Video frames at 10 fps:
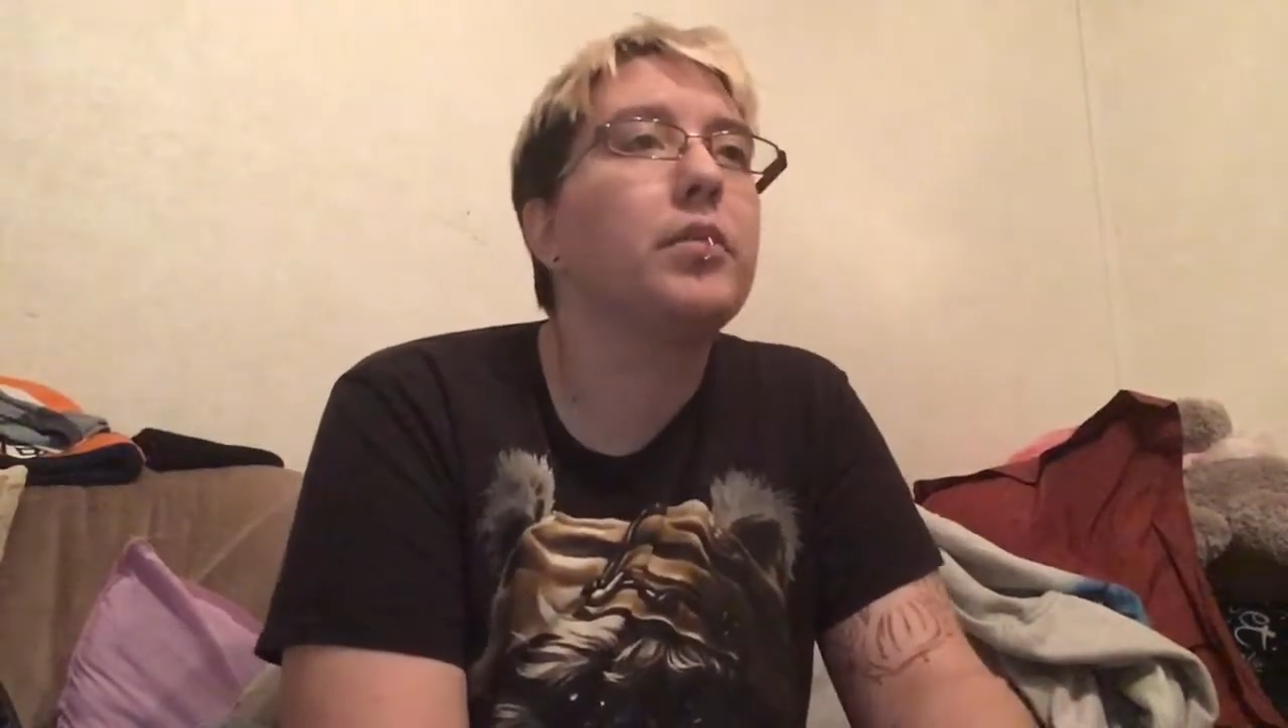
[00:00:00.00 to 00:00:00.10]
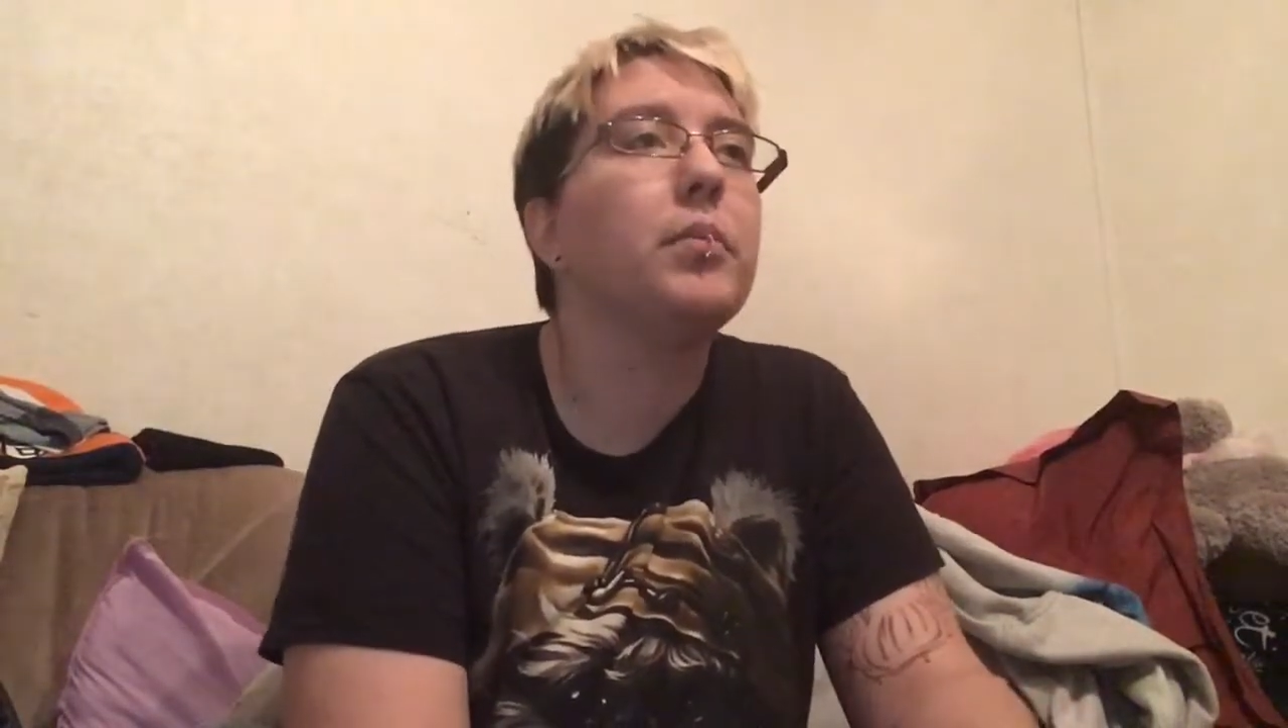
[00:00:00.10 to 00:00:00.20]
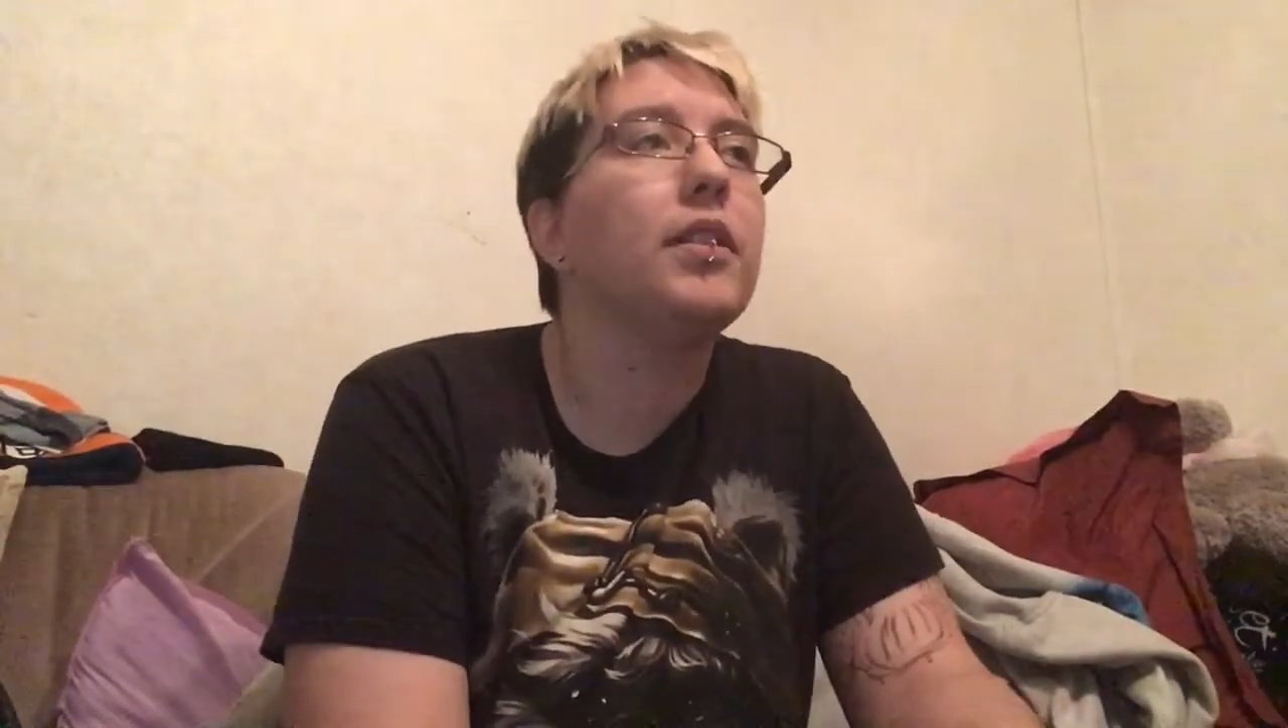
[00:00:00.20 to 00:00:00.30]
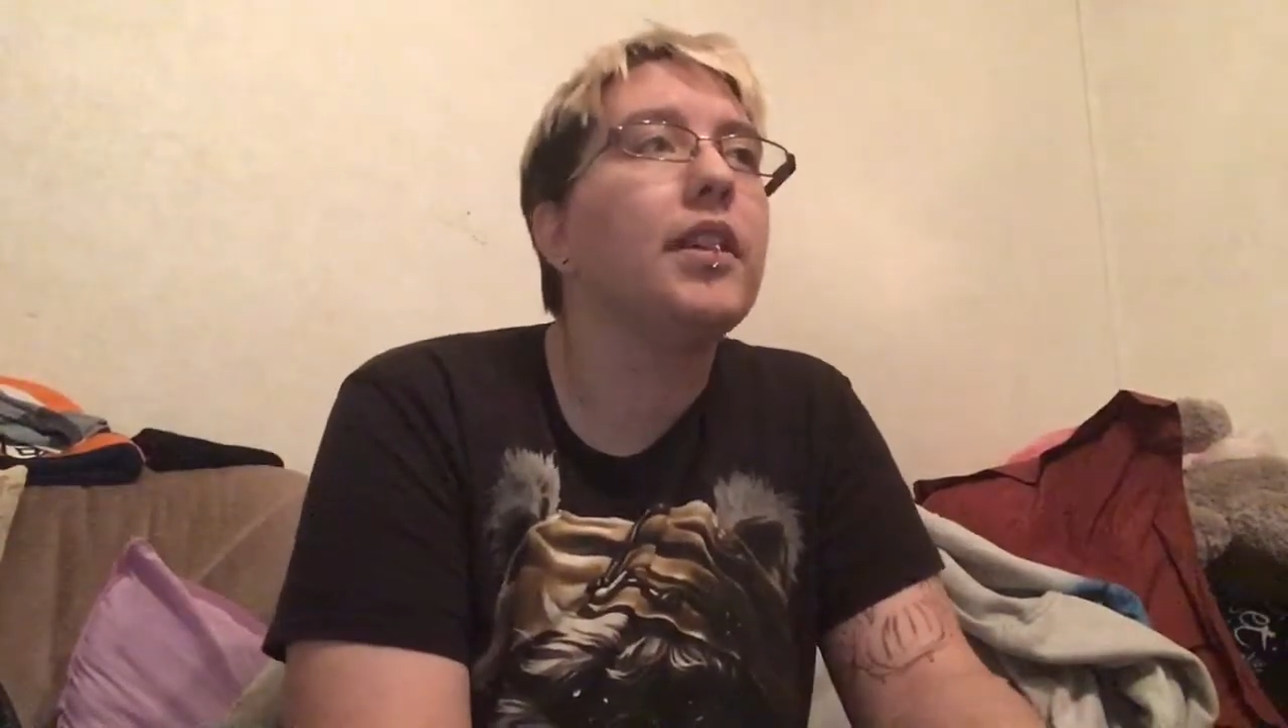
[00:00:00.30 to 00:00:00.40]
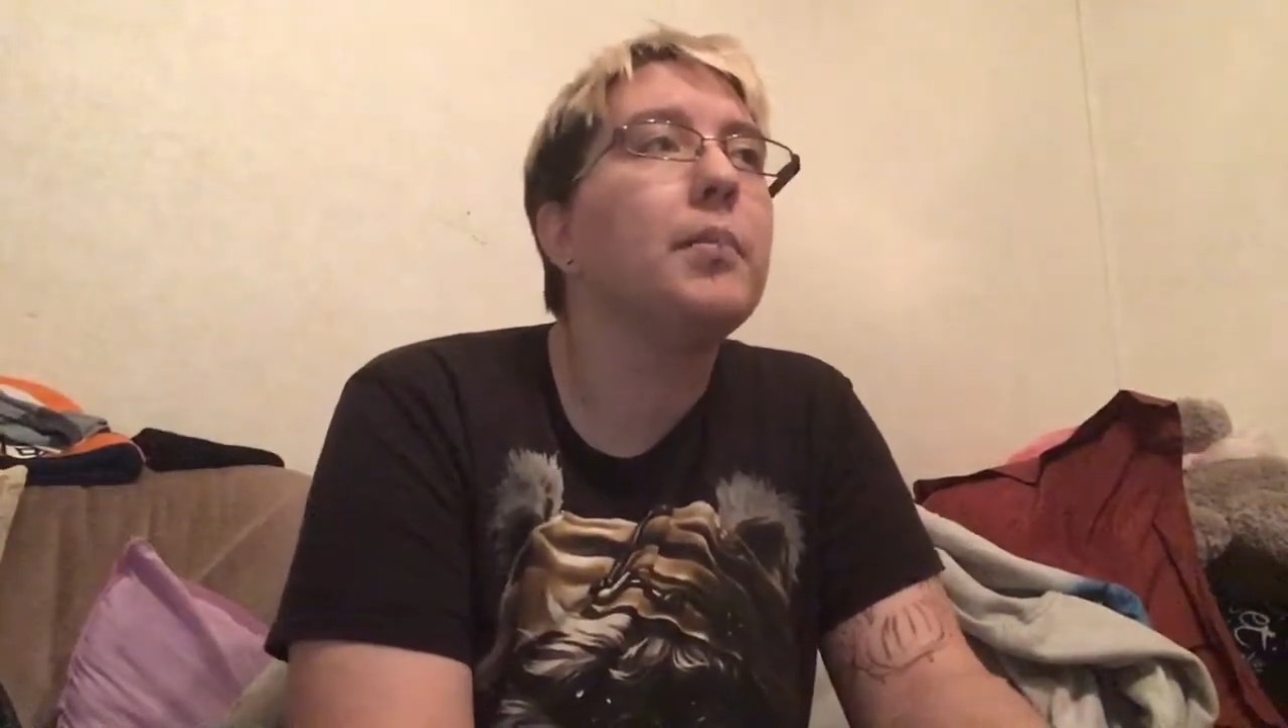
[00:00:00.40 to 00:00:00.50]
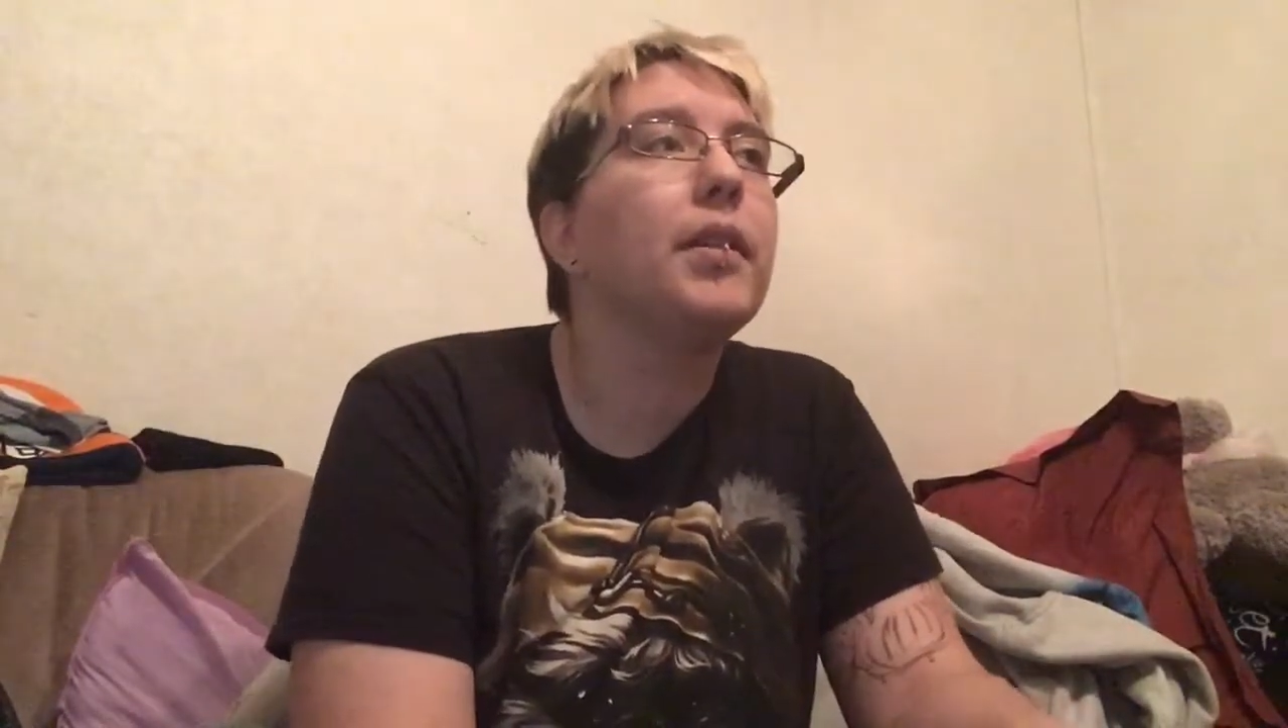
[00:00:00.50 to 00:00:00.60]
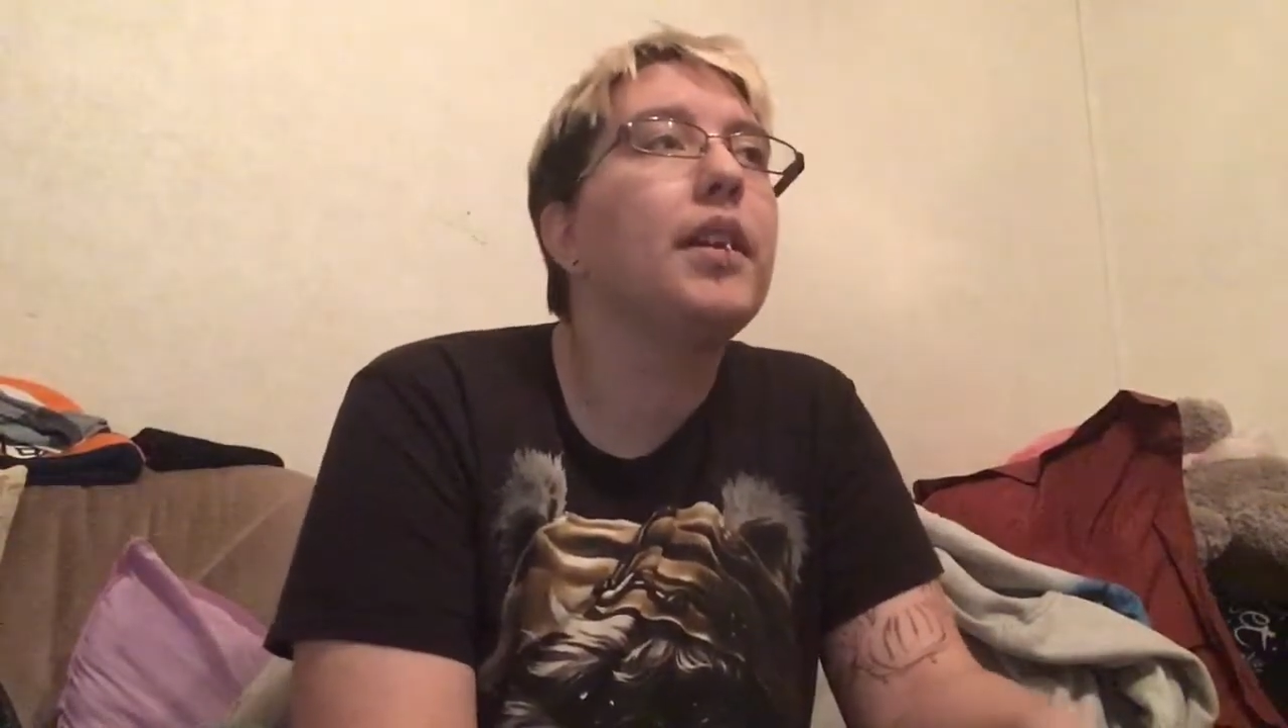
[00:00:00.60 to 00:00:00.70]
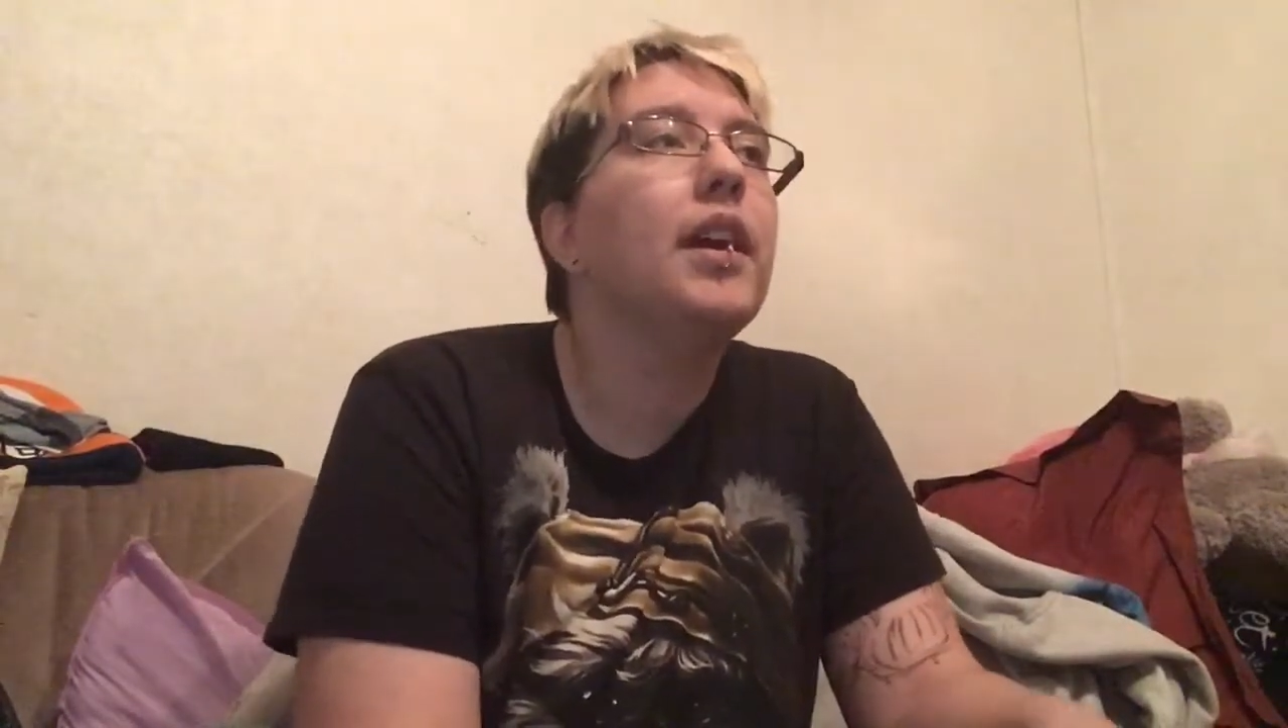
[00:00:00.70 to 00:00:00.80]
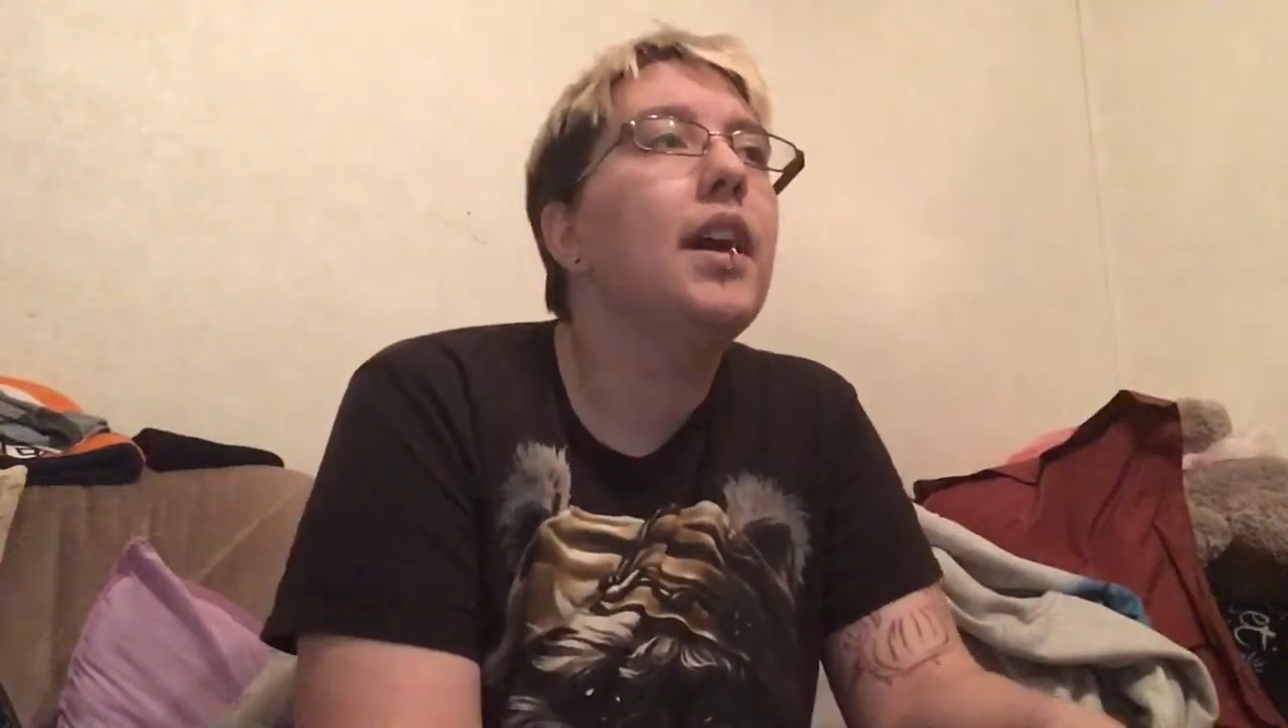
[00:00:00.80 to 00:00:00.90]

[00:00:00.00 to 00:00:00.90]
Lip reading: community, but